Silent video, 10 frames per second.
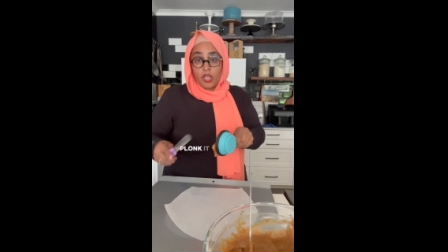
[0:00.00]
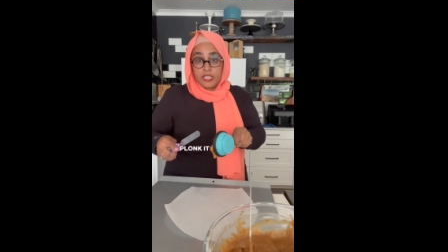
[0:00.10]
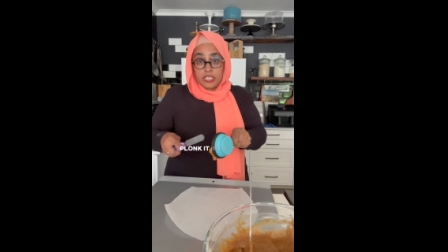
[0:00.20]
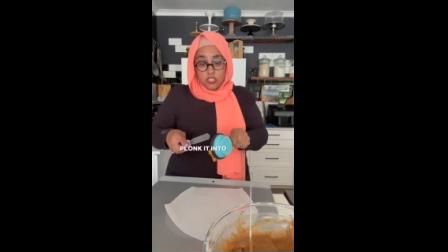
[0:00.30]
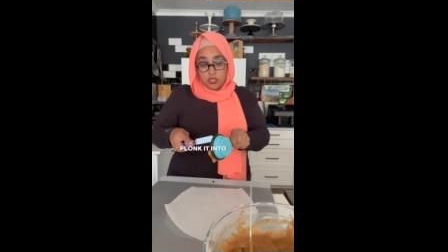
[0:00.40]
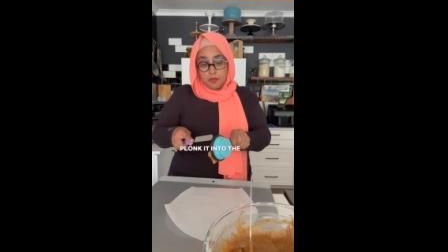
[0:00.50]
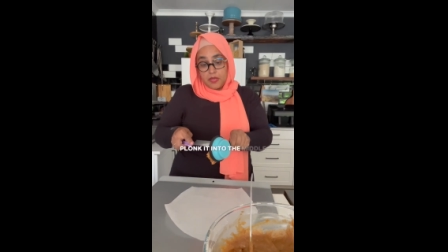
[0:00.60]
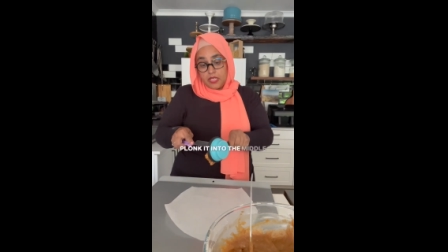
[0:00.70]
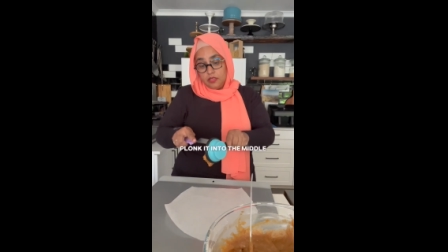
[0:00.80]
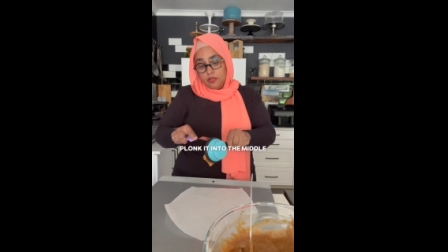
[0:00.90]
it into the
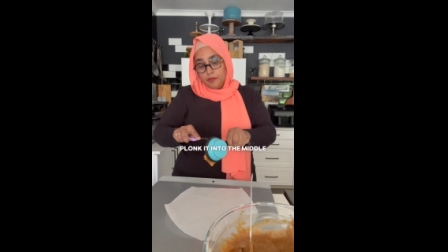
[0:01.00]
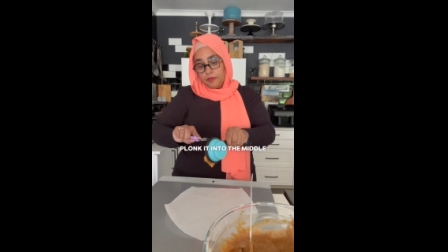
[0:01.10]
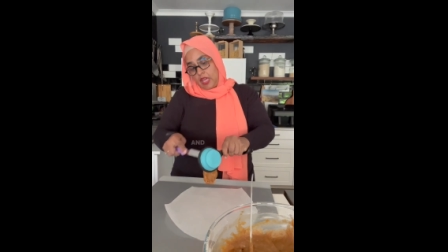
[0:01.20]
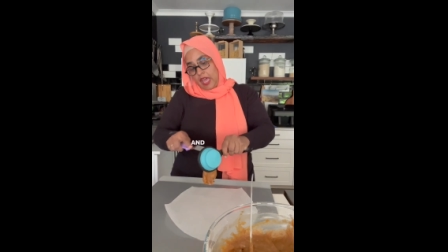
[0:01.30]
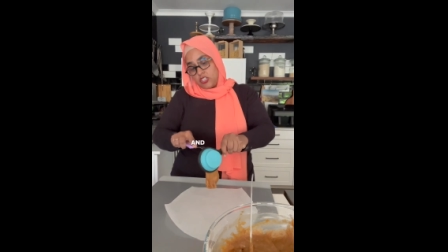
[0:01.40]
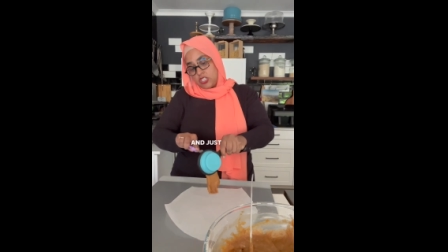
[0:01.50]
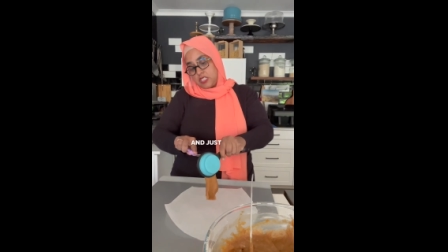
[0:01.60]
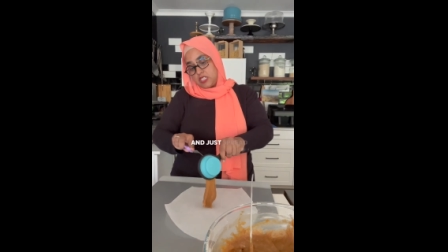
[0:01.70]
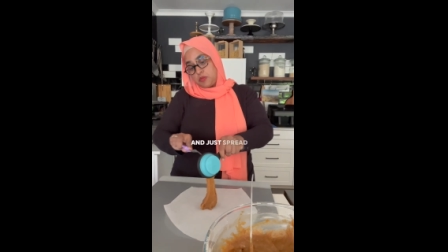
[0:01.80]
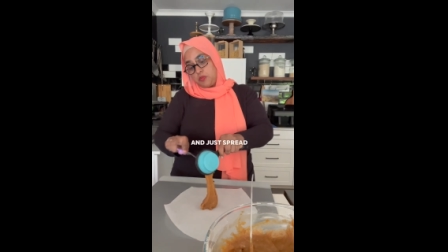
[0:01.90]
middle and
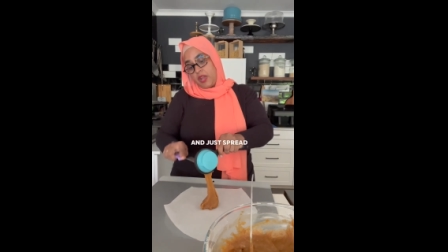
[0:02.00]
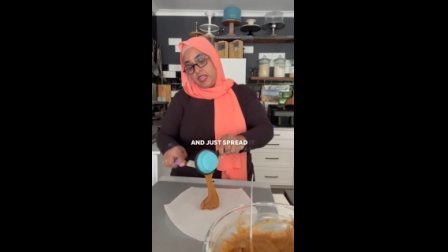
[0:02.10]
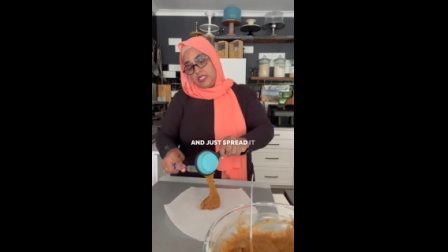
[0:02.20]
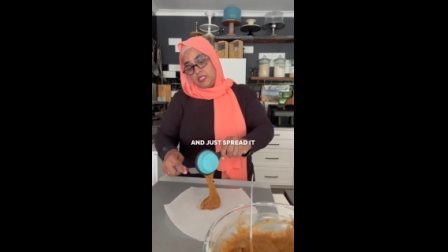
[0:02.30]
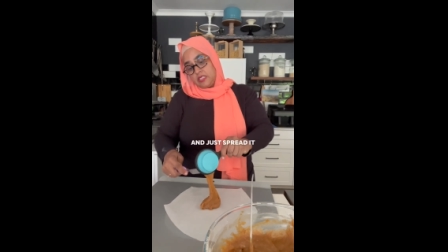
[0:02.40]
just spread it